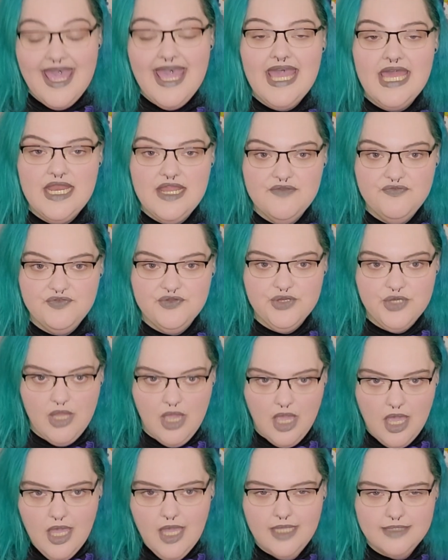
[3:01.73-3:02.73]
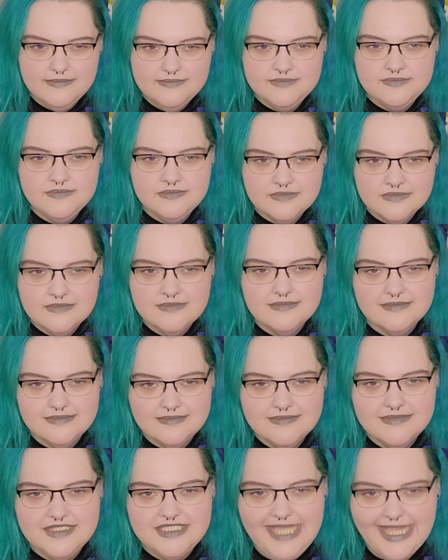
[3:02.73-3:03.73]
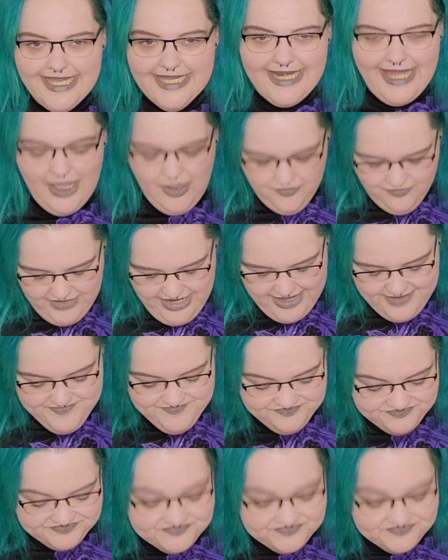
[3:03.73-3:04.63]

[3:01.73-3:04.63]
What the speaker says: And if you're not, check it out, right?